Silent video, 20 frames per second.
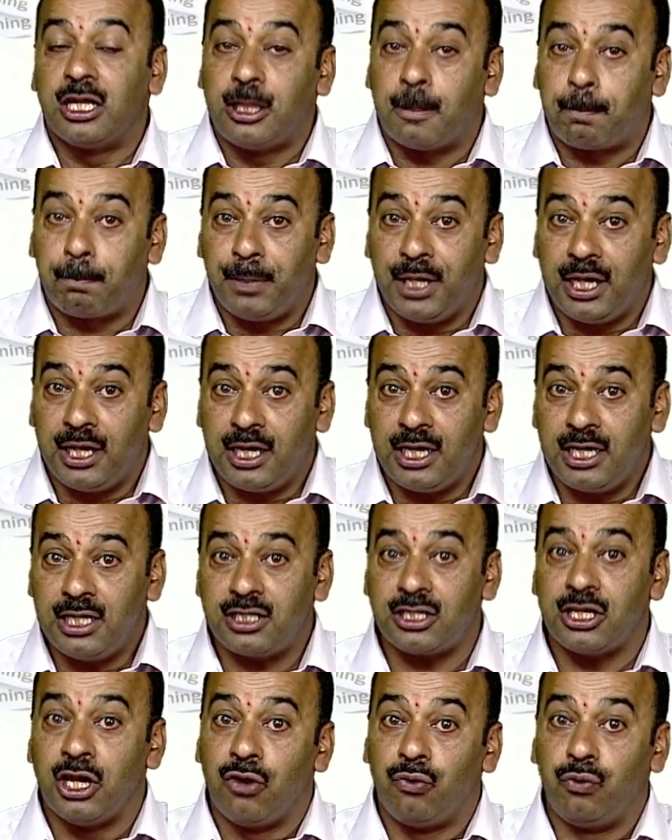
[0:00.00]
The
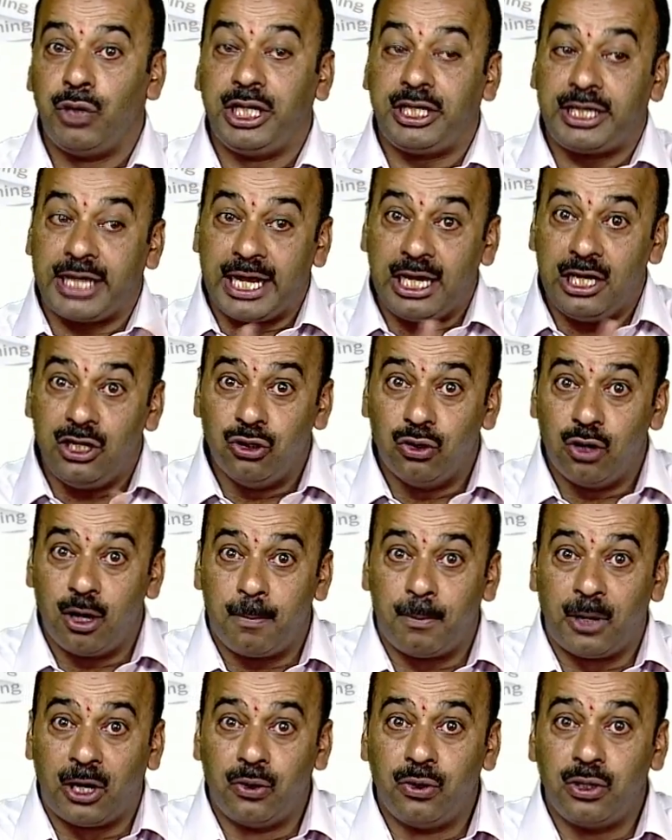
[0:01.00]
parents will tell you
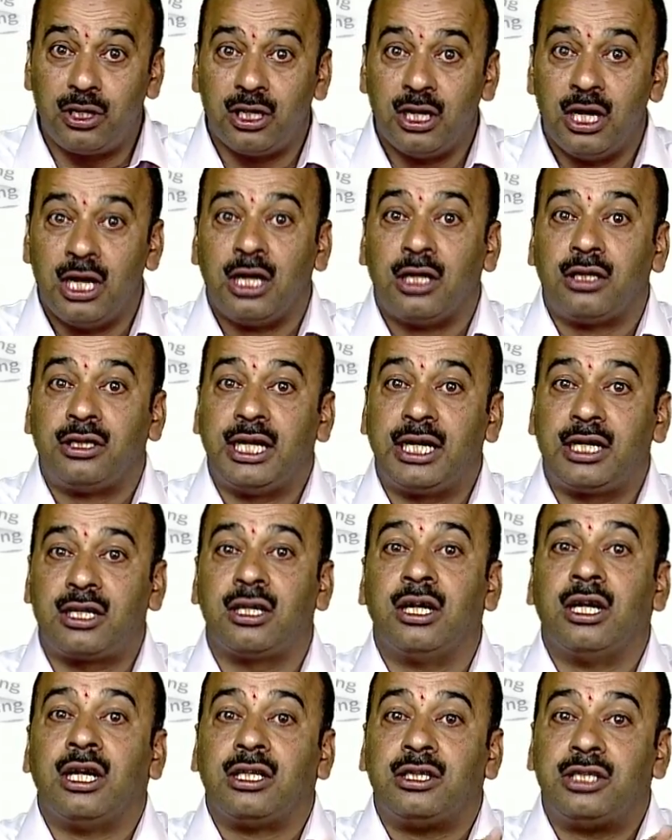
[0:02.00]
about
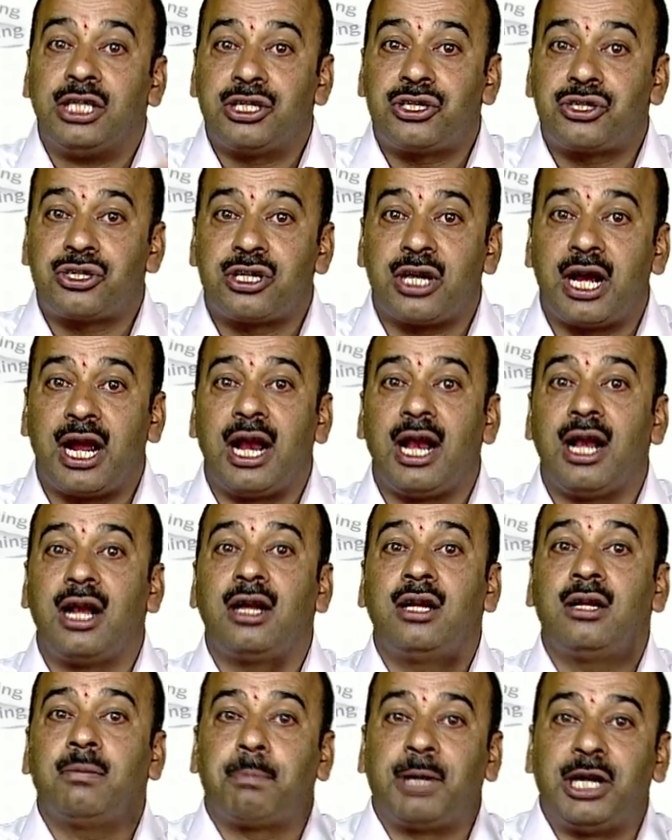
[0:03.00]
that this
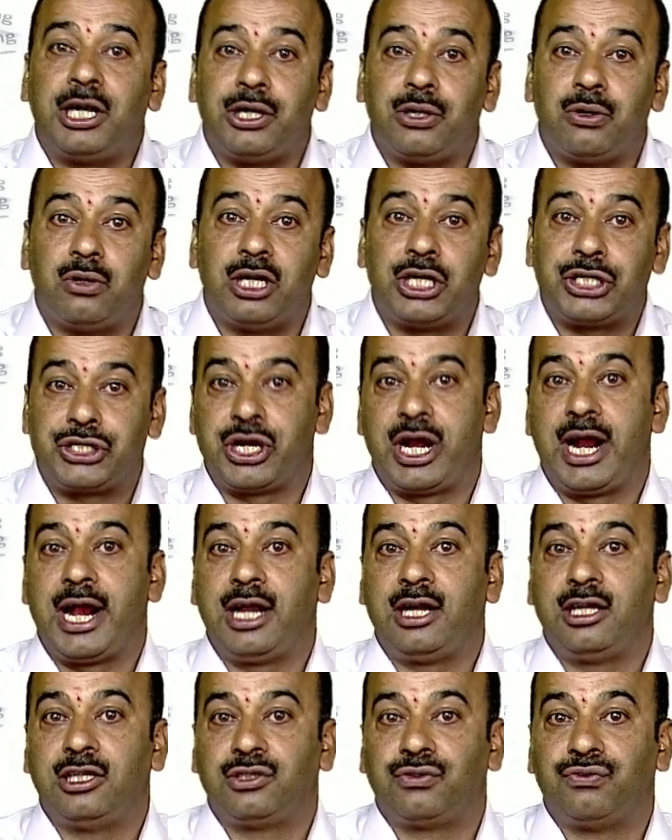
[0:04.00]
child, particular
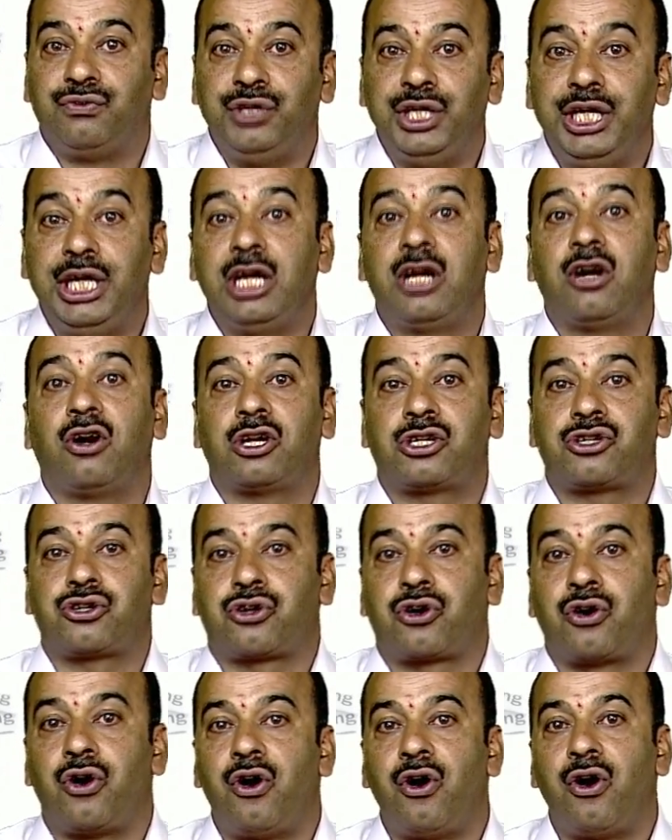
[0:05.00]
child is weak or
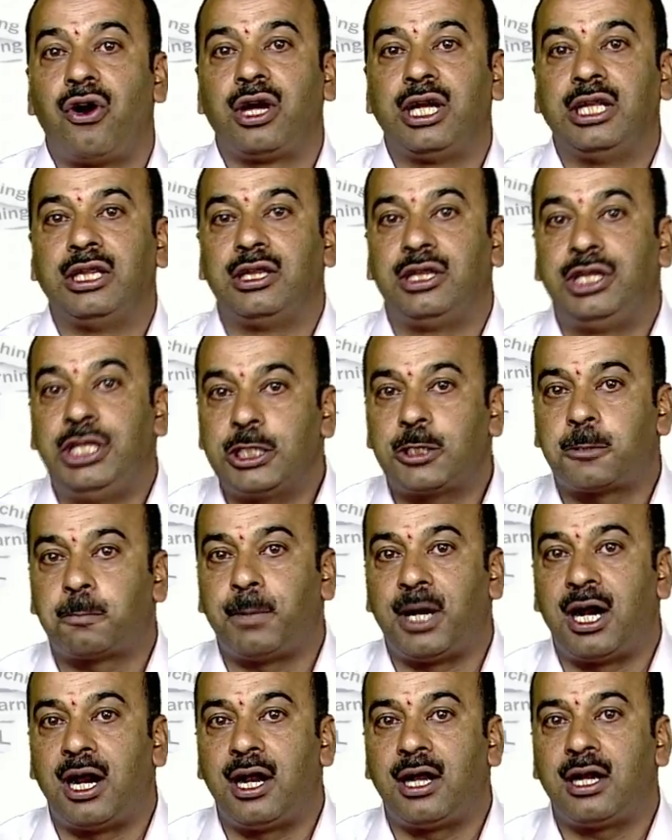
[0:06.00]
strong in this
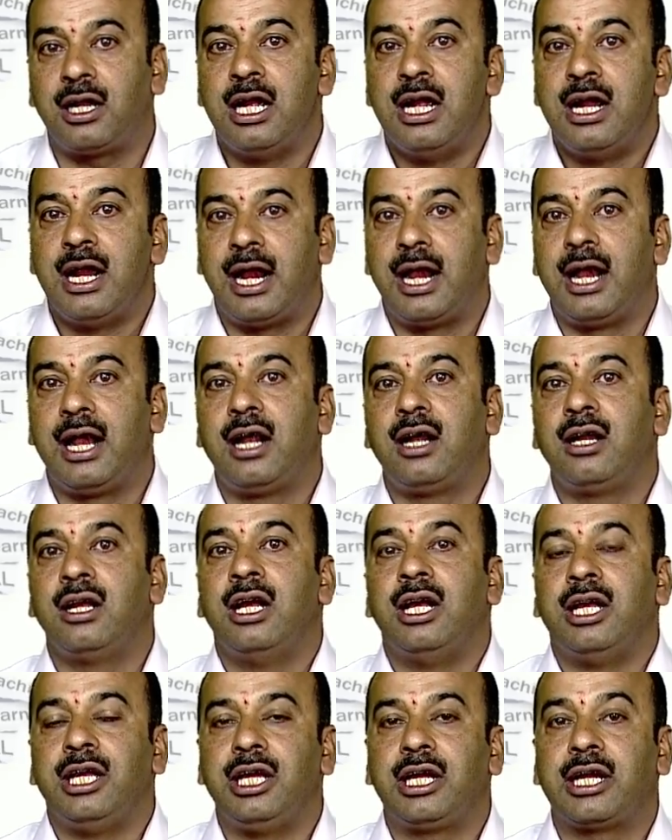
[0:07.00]
part and
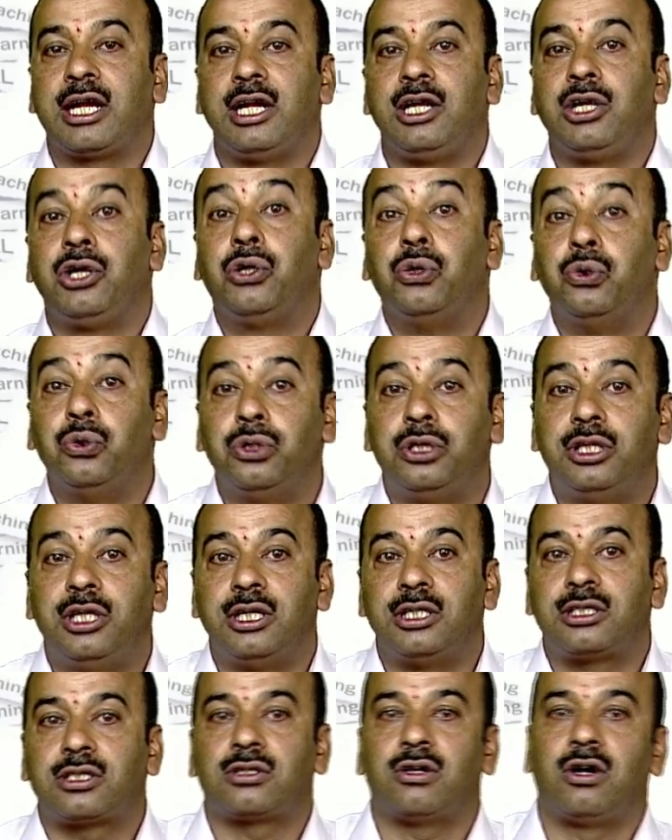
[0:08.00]
he can do
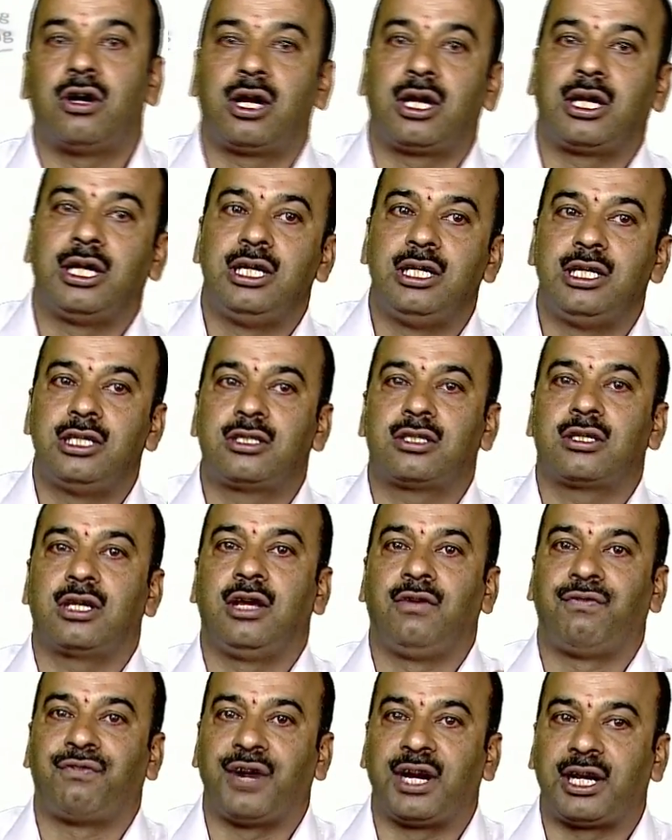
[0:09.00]
this or he is
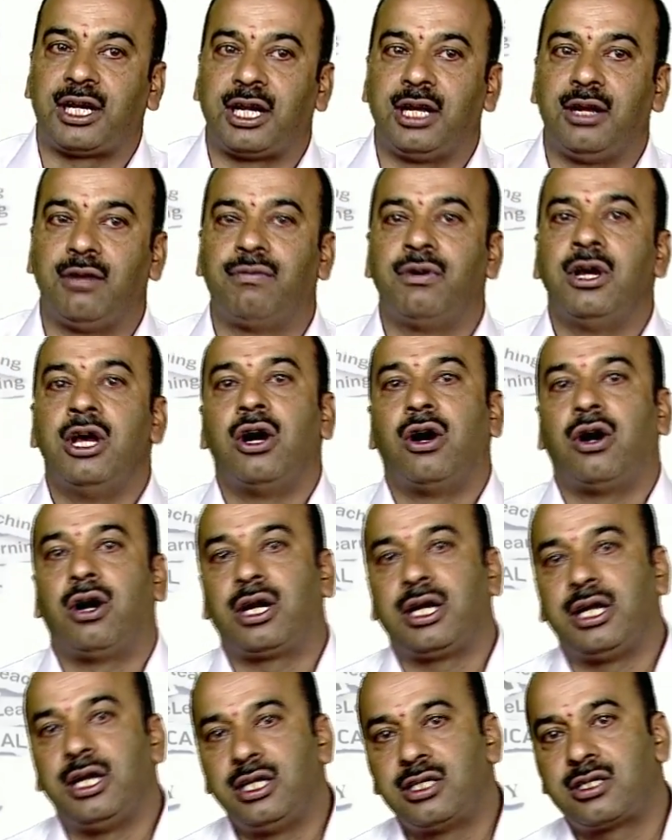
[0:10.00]
effective
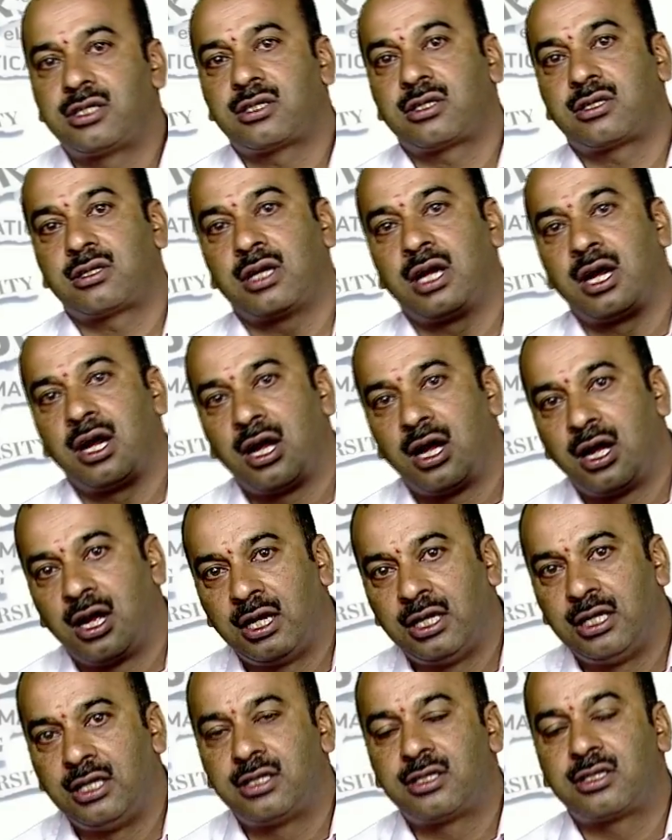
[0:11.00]
or his,
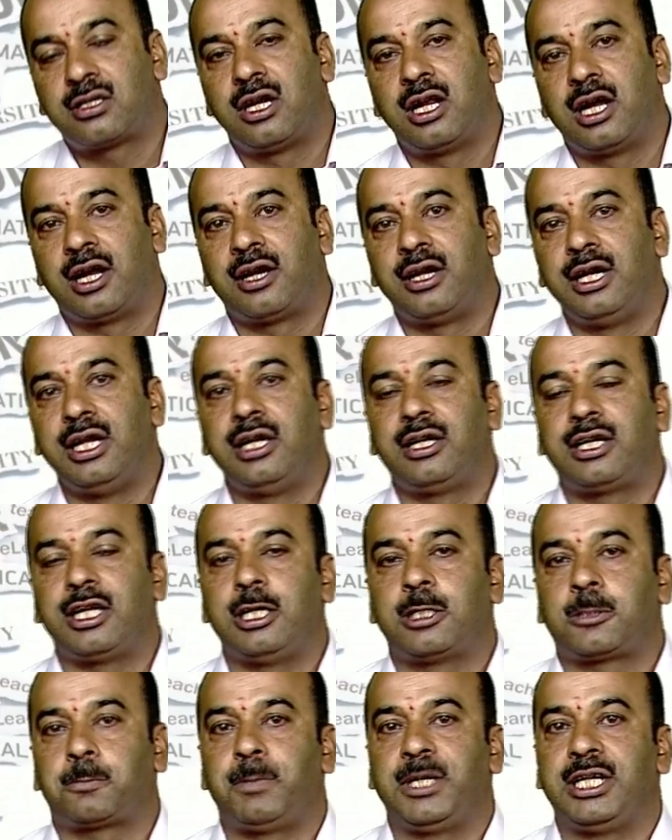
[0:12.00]
uh, his learning
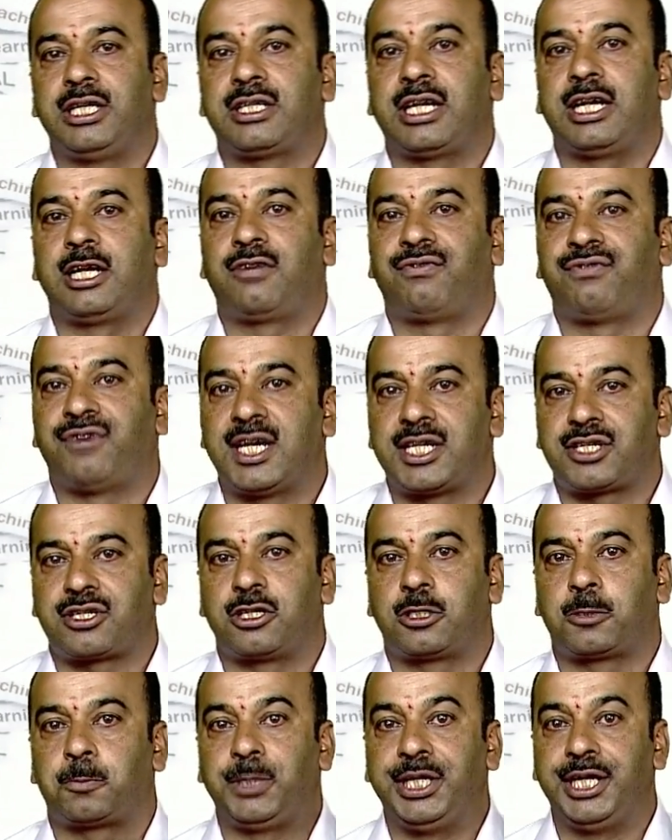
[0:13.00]
takes place at a
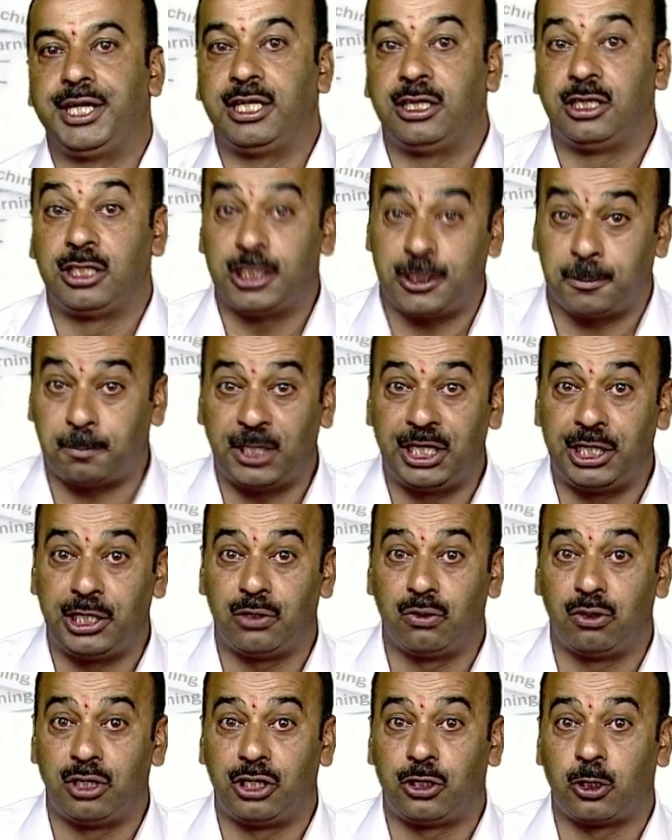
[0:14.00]
faster speed in this
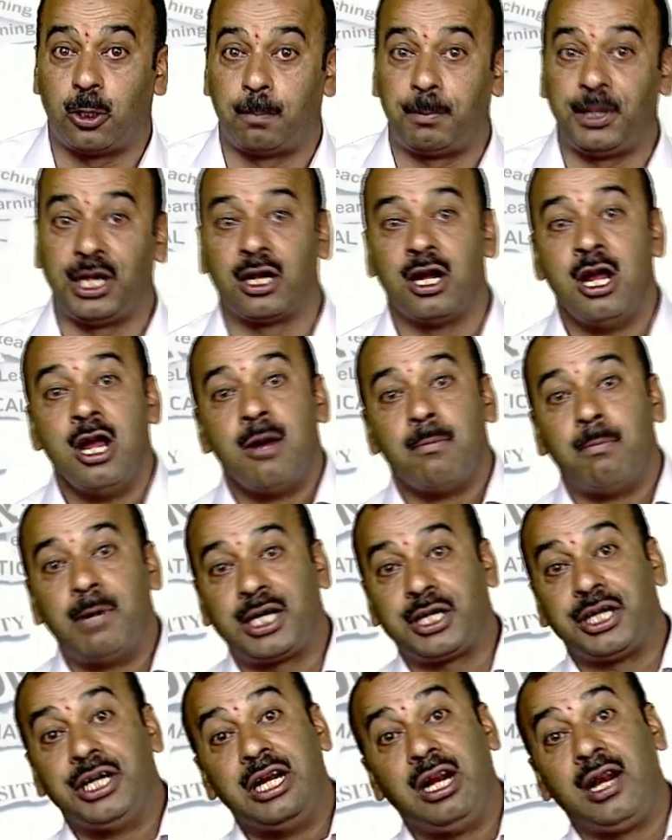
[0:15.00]
particular topic
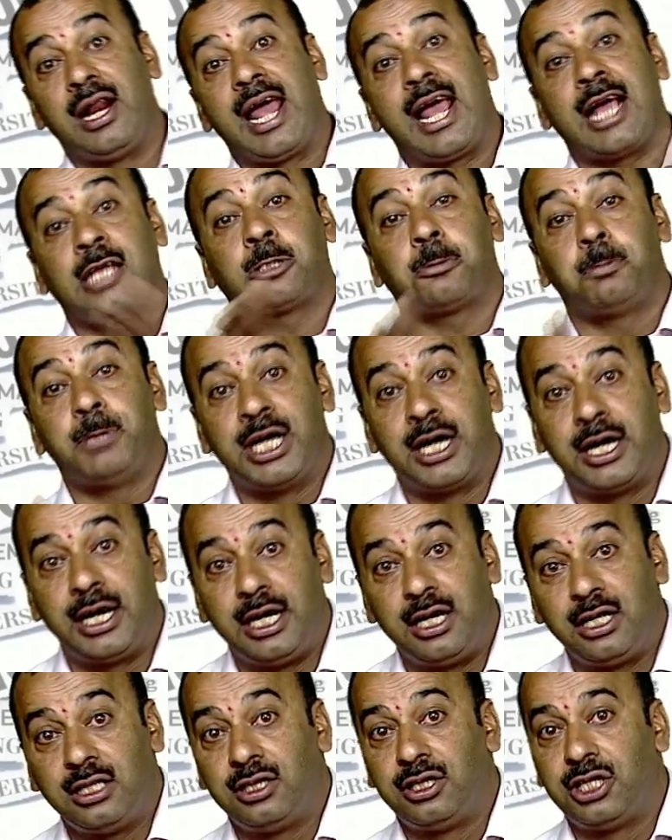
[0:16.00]
but he lags
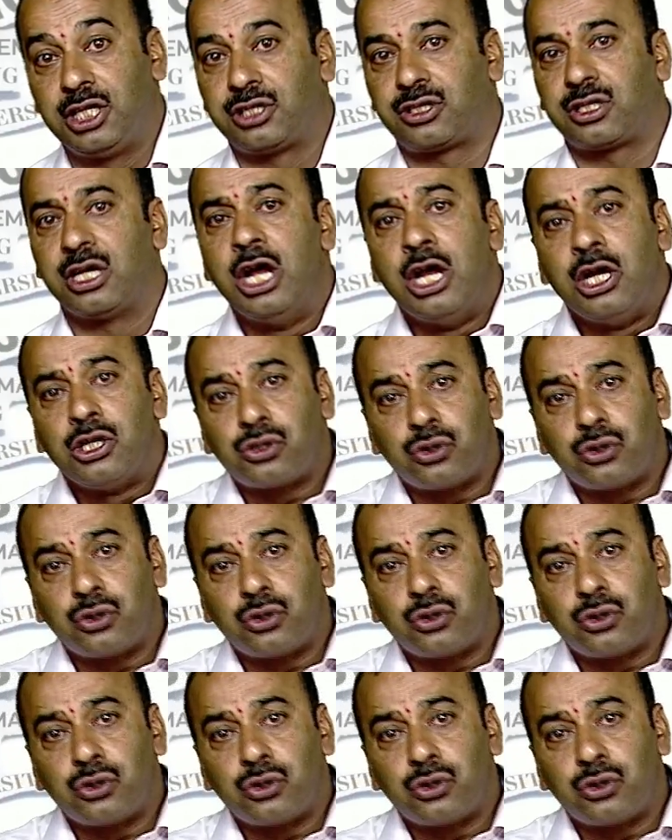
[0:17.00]
behind in this.